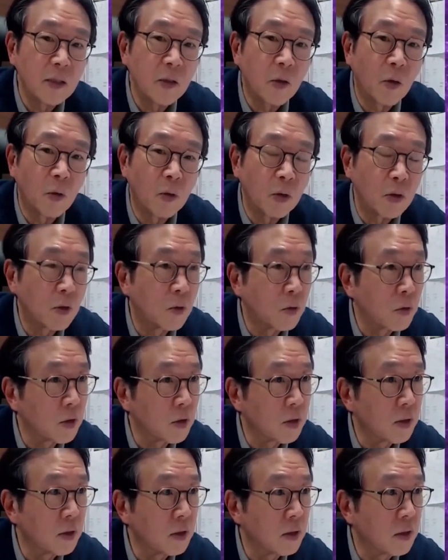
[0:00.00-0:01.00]
the old,
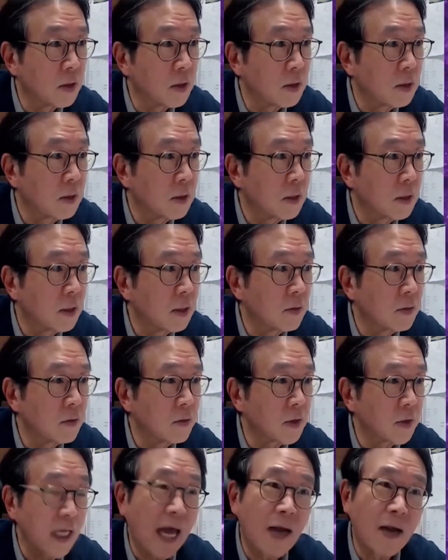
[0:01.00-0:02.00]
older uh,
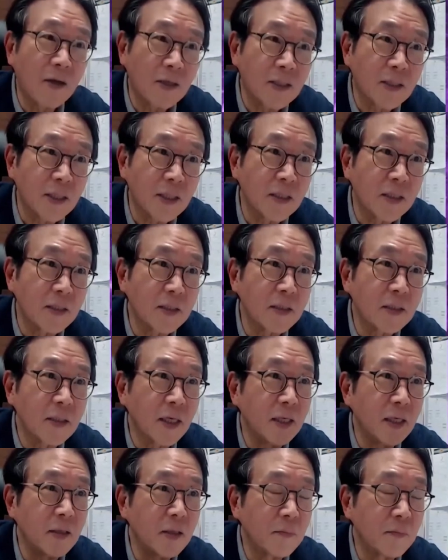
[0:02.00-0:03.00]
you know, galaxies
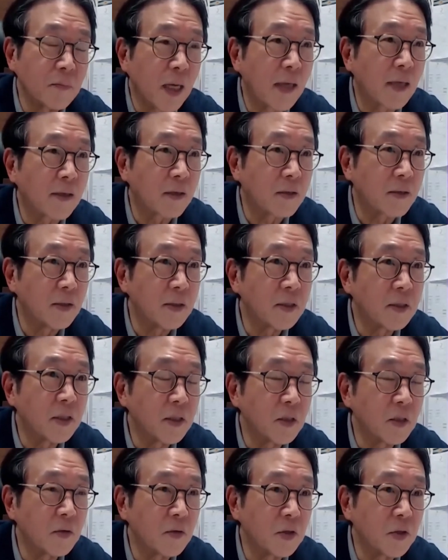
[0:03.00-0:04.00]
and the particles
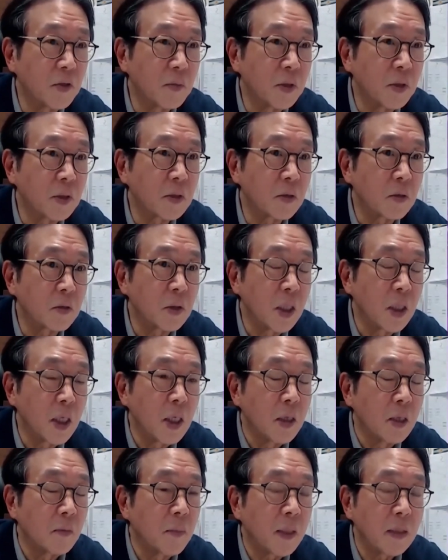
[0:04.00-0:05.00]
in the universe.
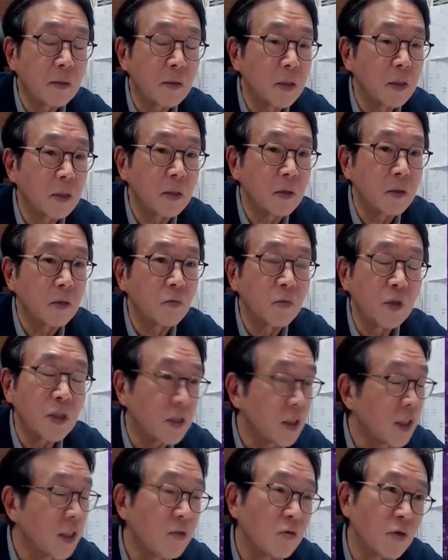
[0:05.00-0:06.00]
But we
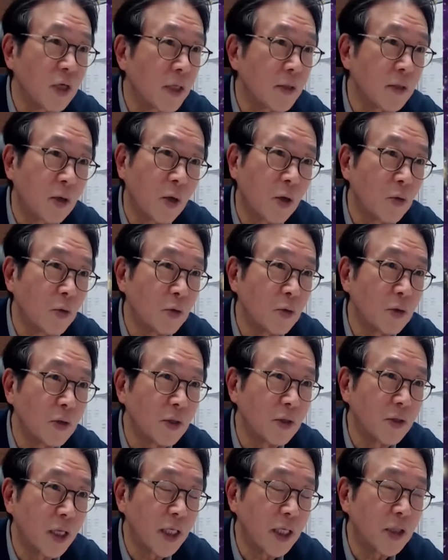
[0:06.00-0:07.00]
still do not know
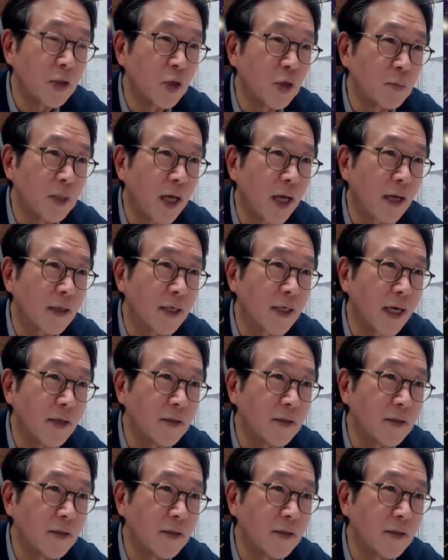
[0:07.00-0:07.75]
the nature of dark